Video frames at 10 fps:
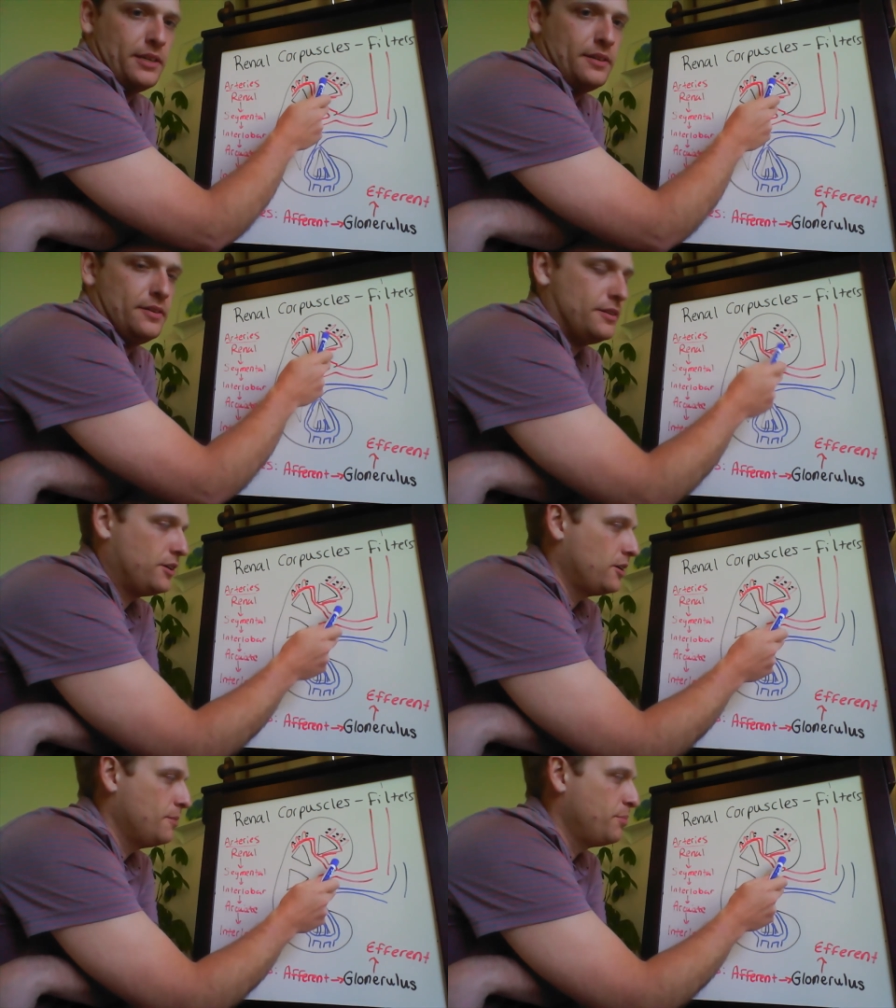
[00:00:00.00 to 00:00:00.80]

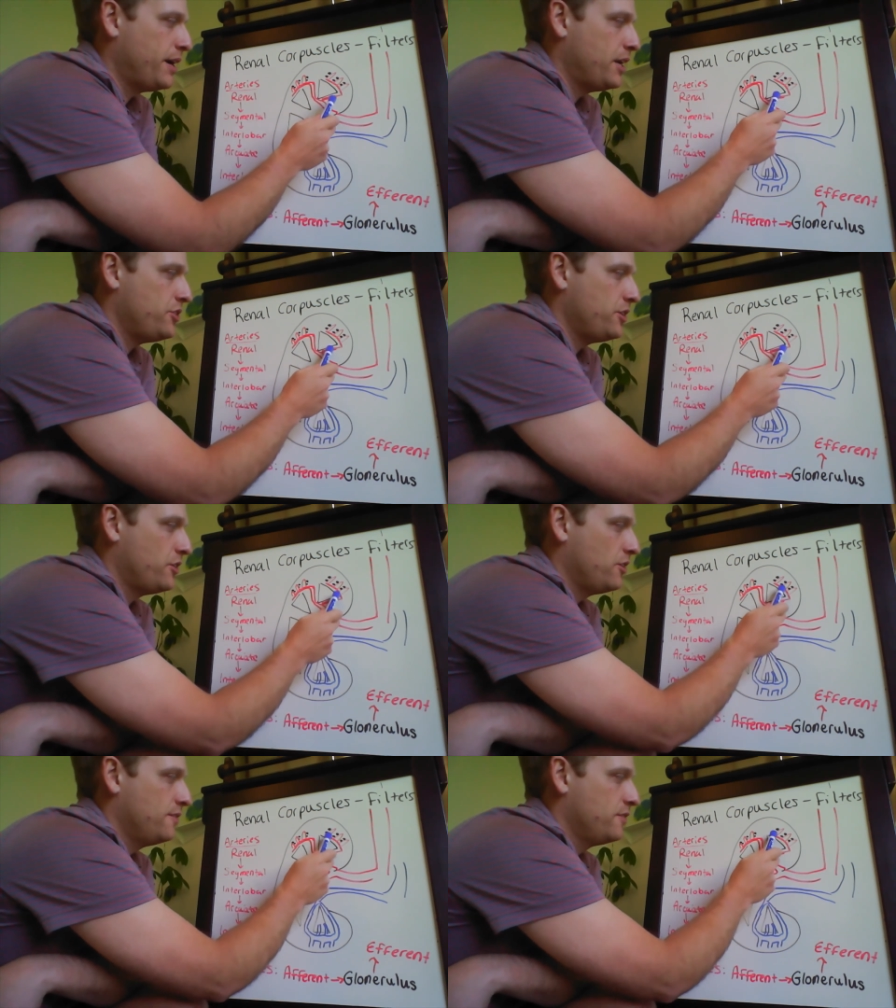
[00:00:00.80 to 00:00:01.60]
They're going to branch and
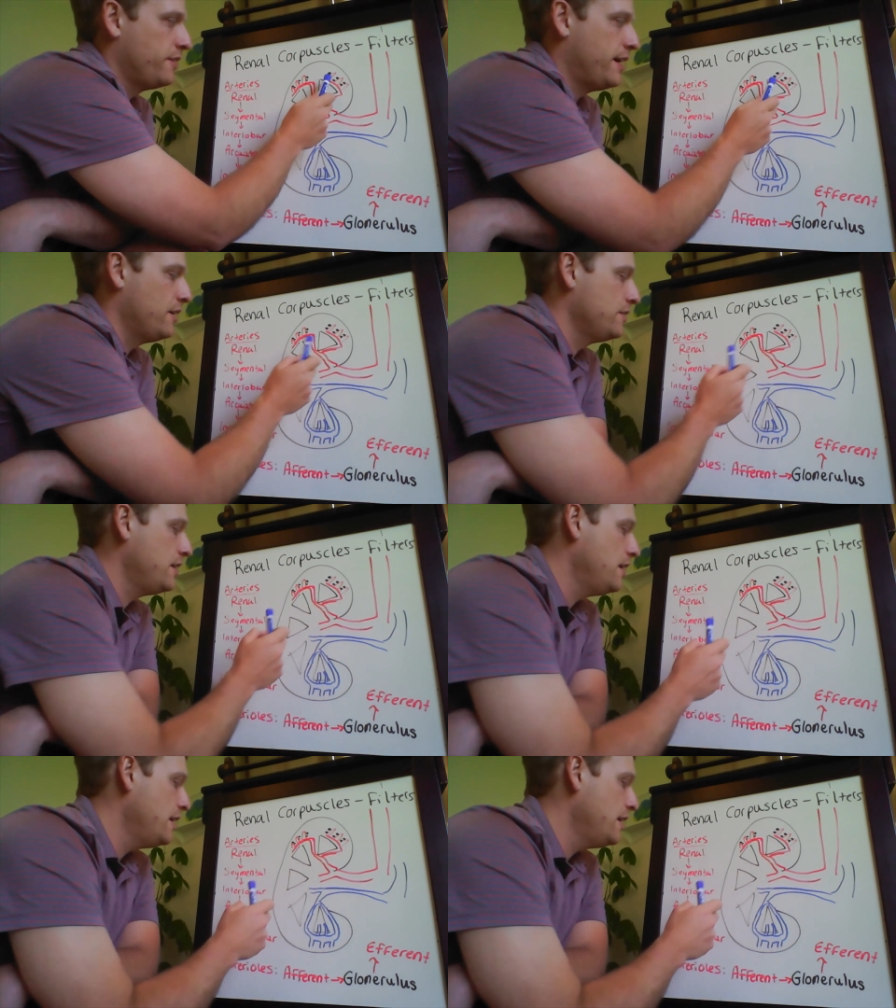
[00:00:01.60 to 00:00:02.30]
curve around.